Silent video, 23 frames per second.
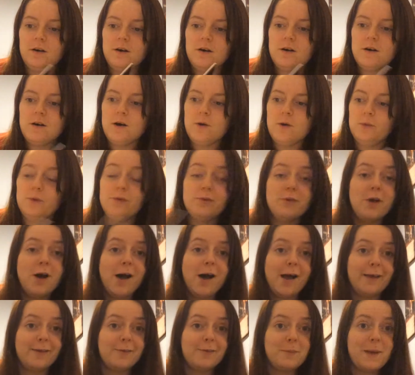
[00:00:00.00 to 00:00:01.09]
Oh, I was
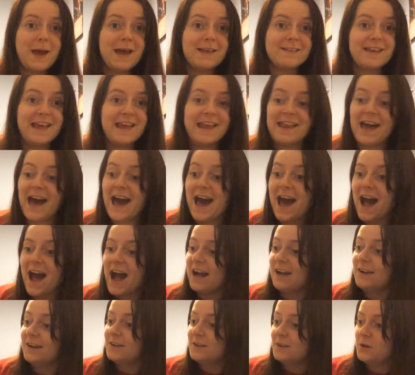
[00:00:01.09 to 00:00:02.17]
not expecting
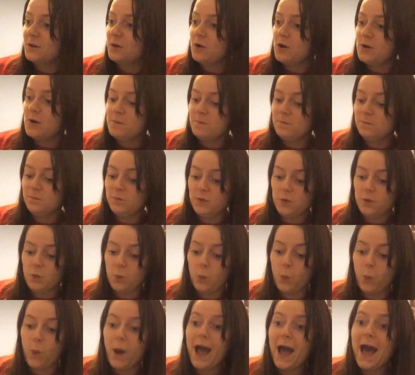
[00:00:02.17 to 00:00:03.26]
that!
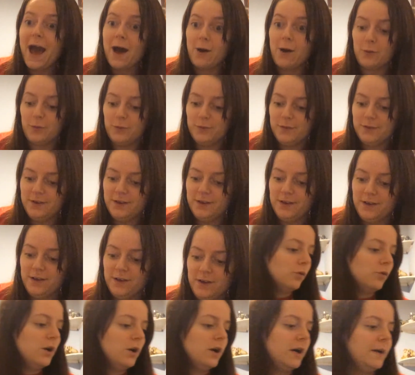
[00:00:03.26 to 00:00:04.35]
Wow!
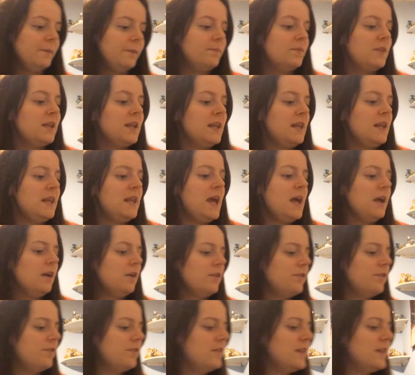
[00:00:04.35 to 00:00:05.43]
Right, the
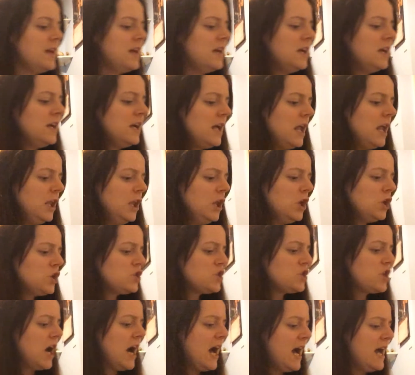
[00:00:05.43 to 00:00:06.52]
next thing
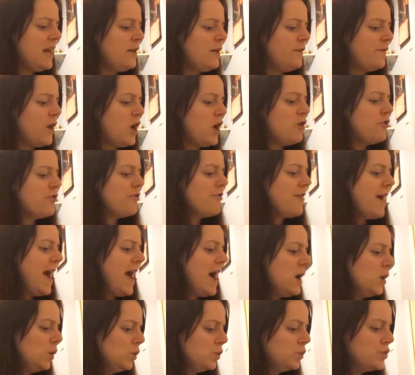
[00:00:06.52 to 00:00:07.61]
looks kind of
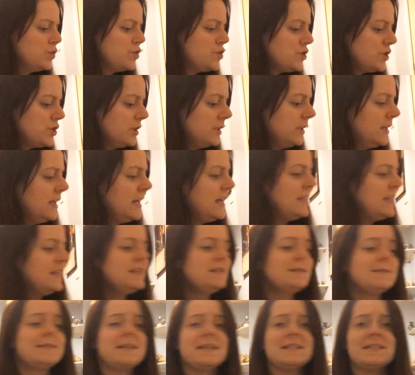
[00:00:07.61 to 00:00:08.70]
around.
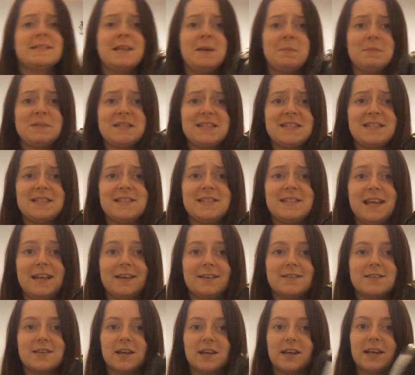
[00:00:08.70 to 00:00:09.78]
This says number
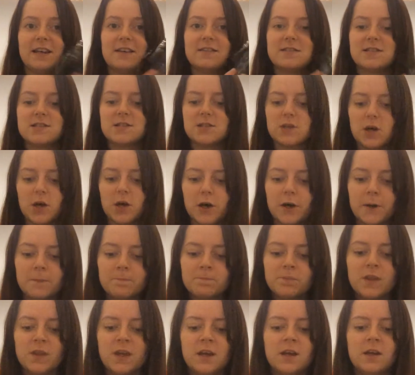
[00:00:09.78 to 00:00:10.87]
six on it, so...
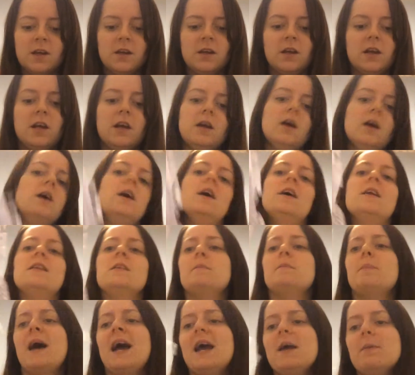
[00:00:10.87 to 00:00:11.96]
On the
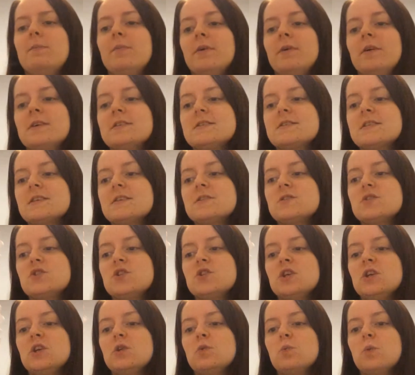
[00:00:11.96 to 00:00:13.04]
paper, it says, do
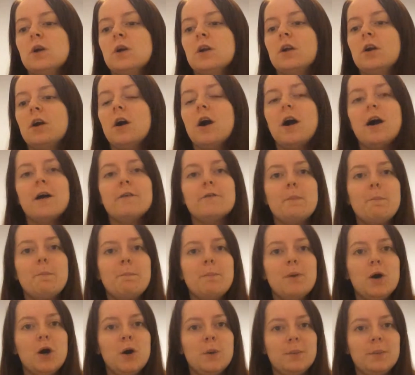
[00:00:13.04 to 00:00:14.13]
you want to carve
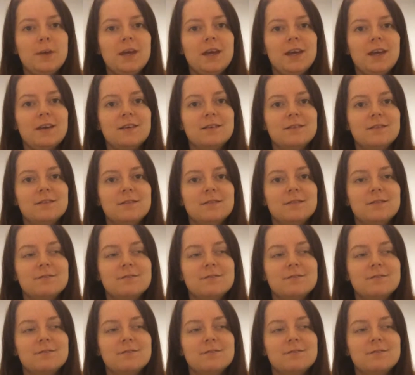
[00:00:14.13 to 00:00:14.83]
a pumpkin?